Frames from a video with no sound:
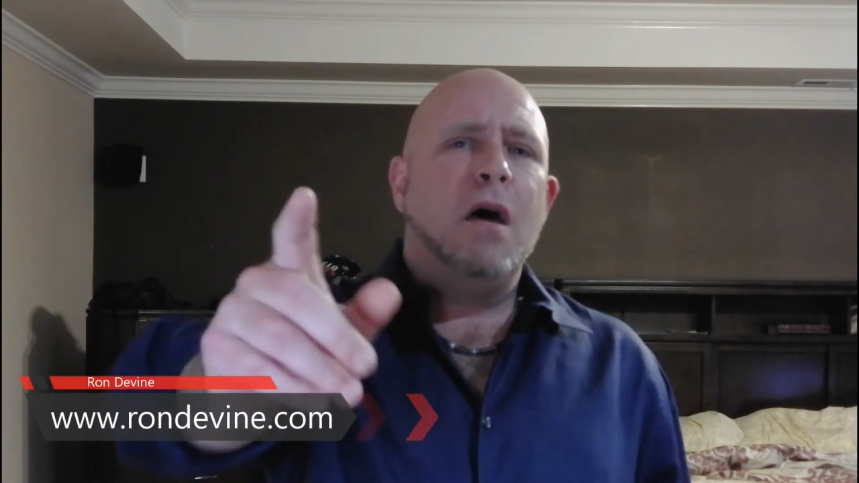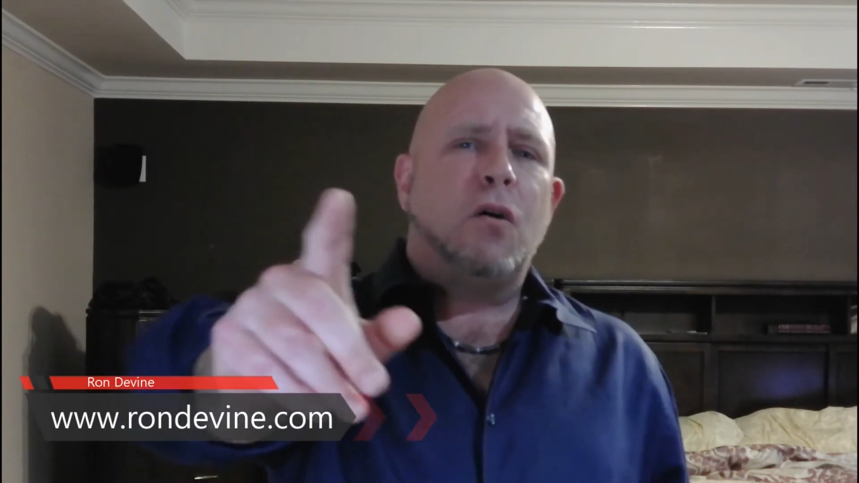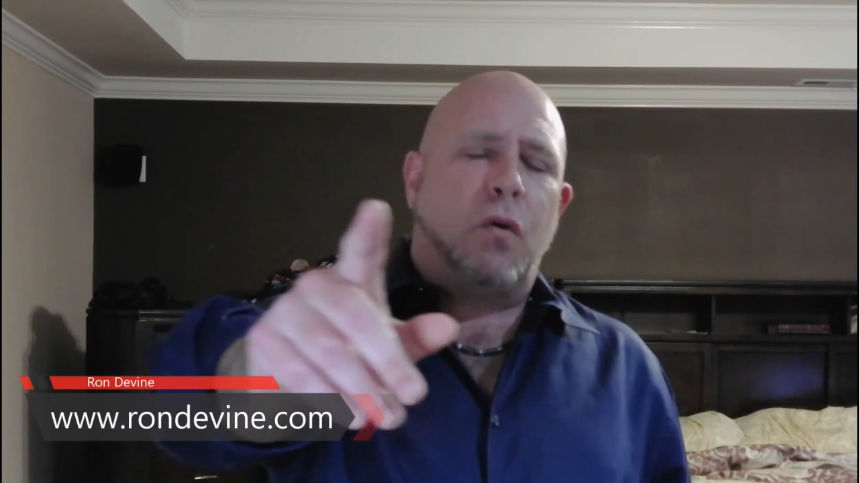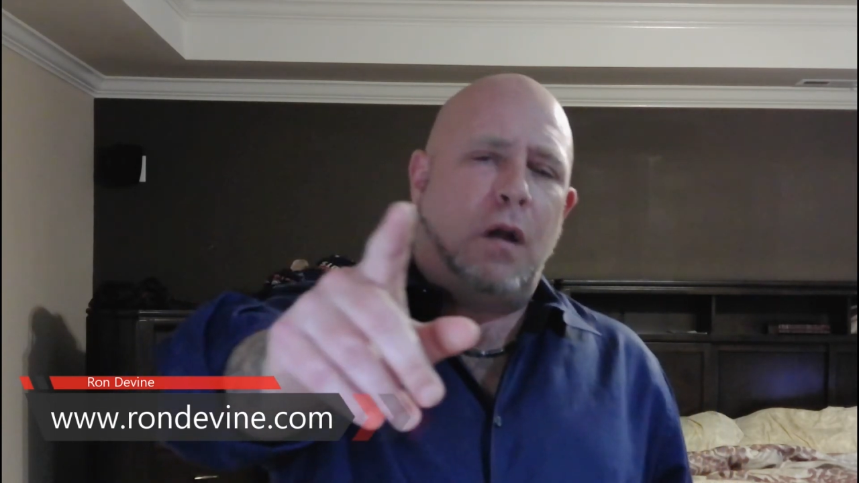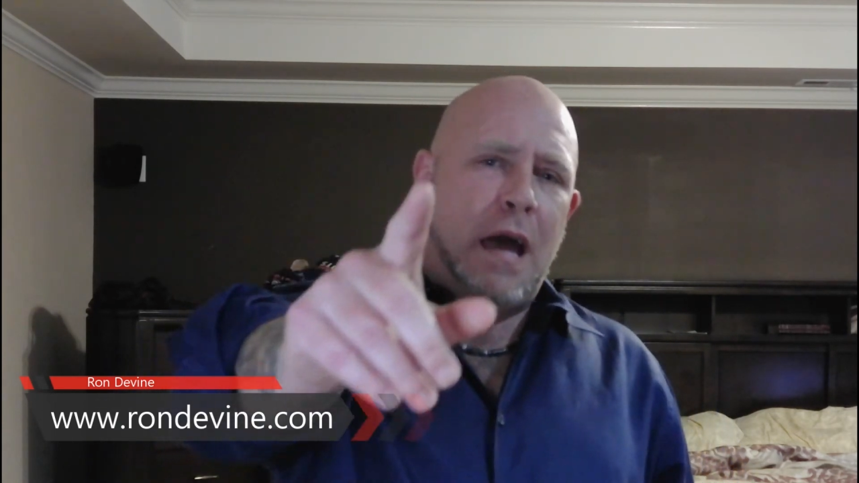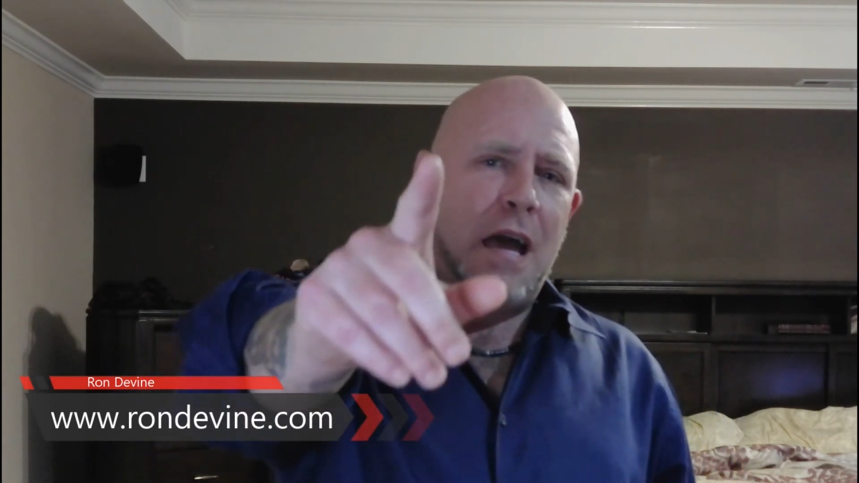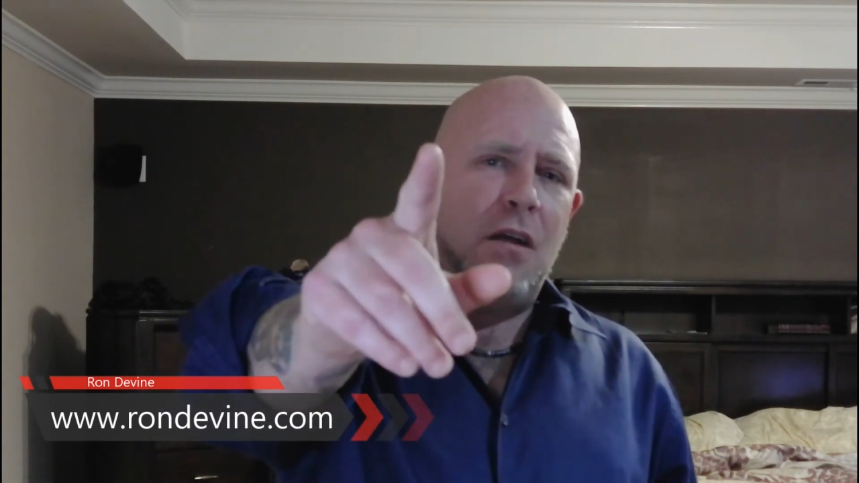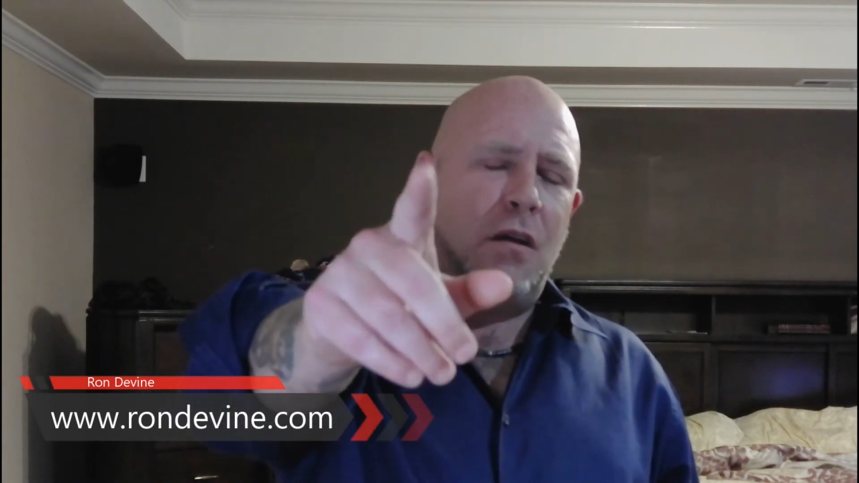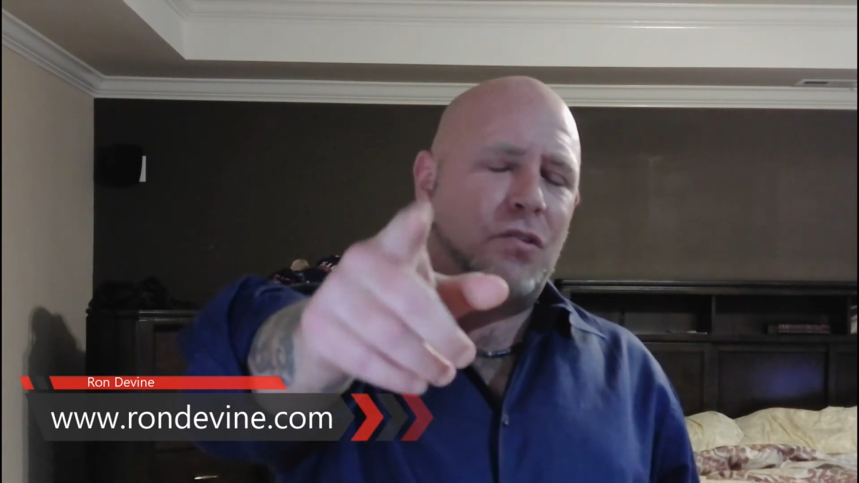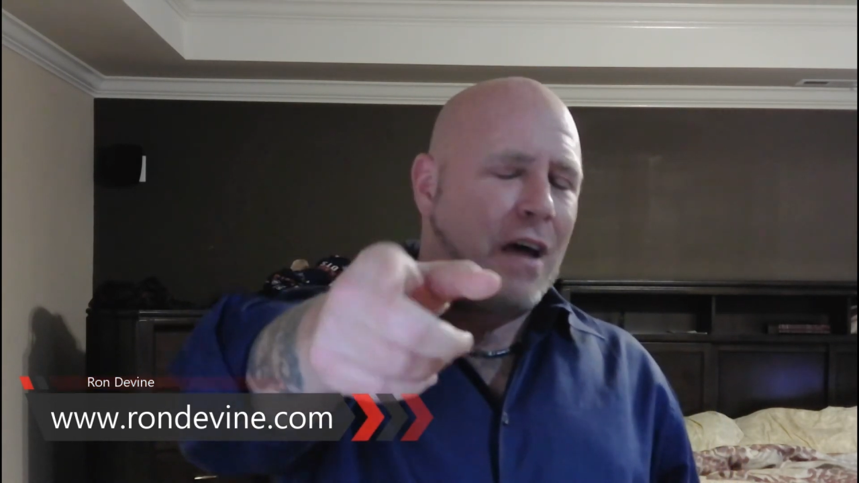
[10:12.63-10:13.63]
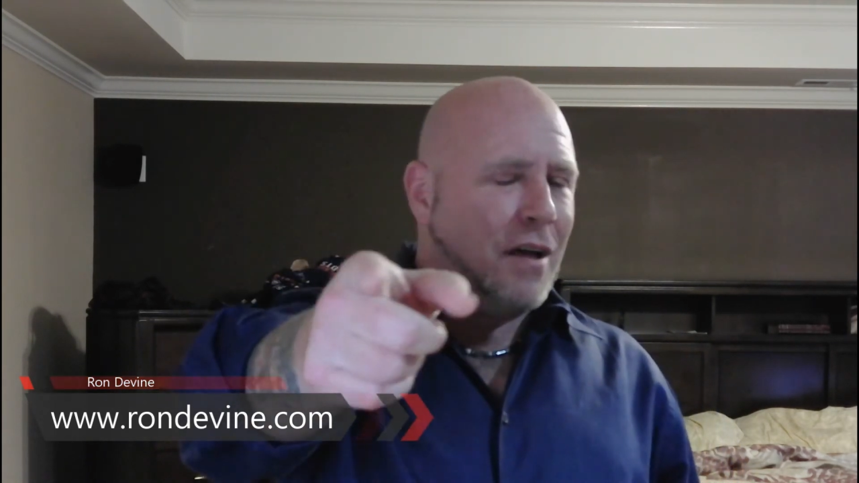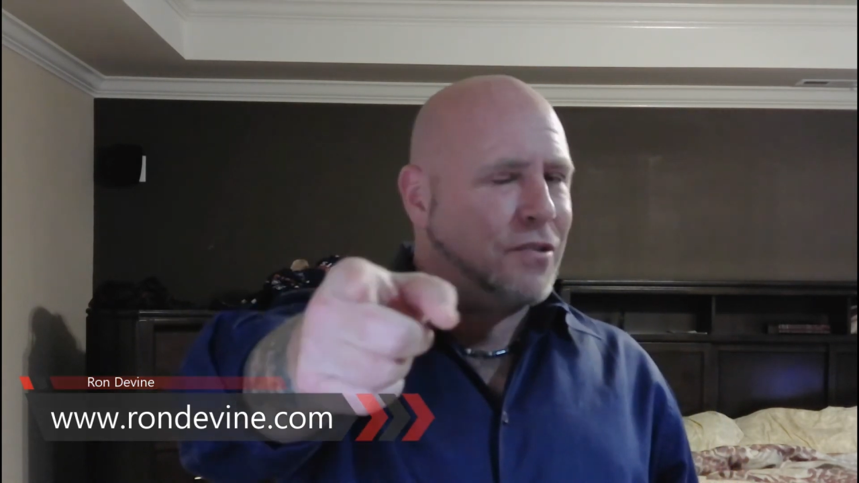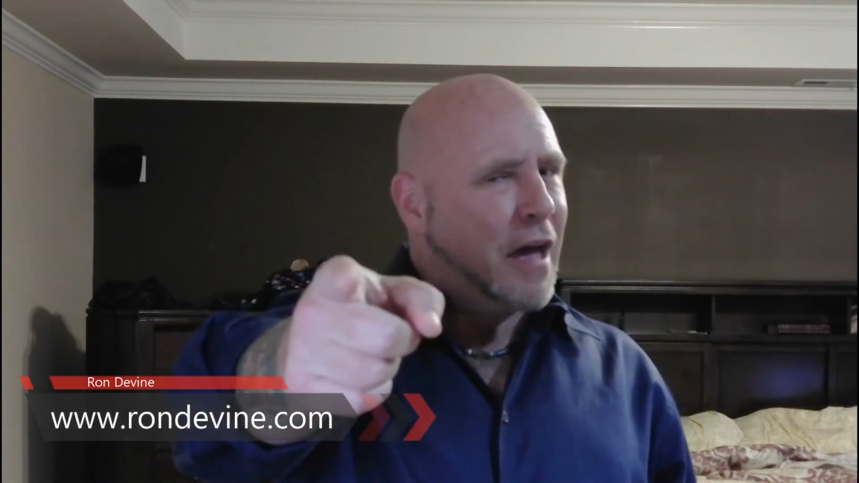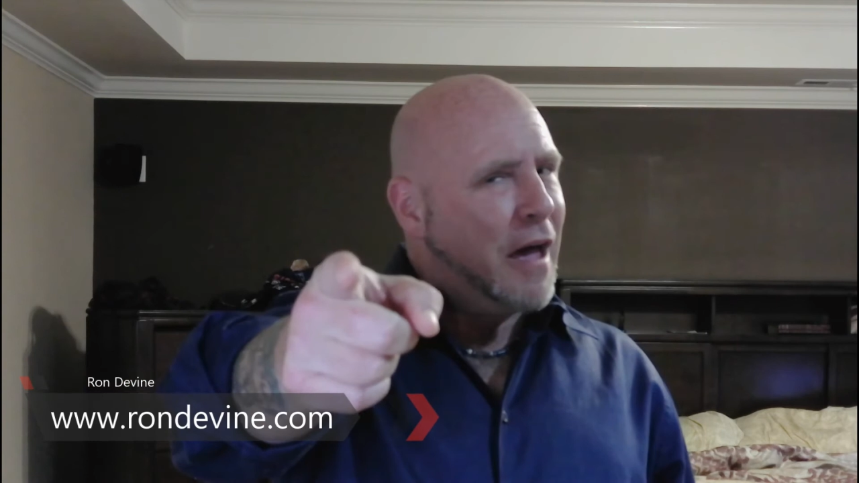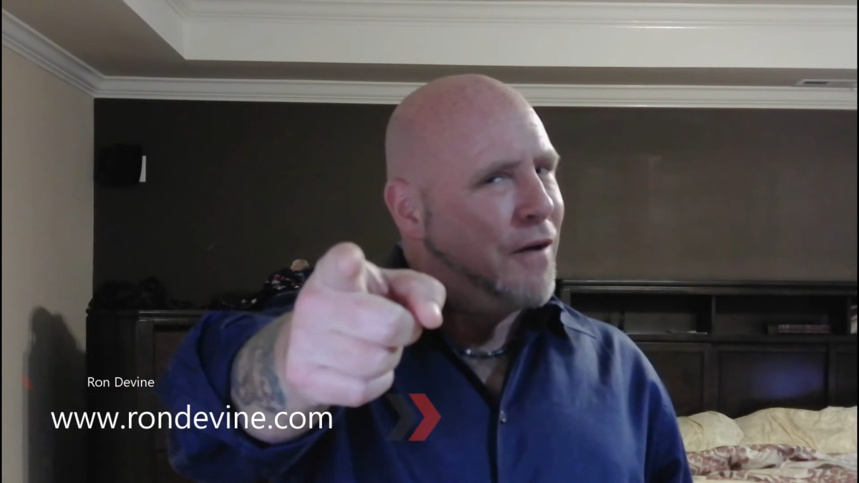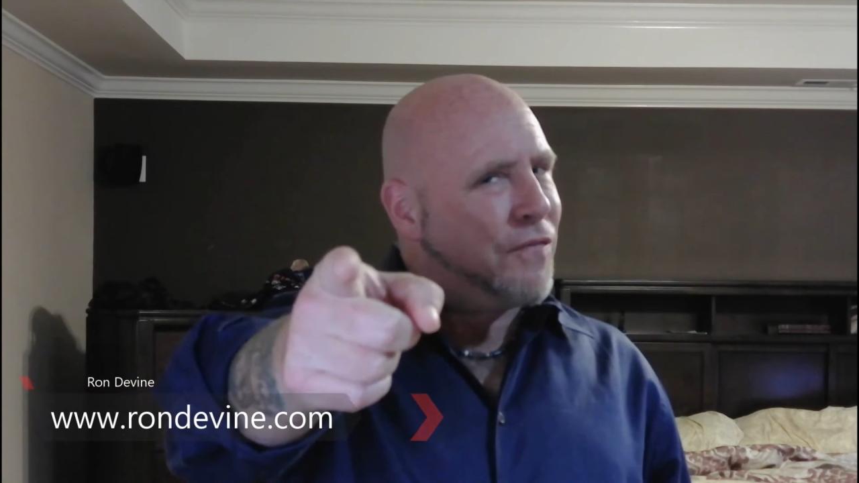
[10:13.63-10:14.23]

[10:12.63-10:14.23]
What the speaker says: Create yourselves a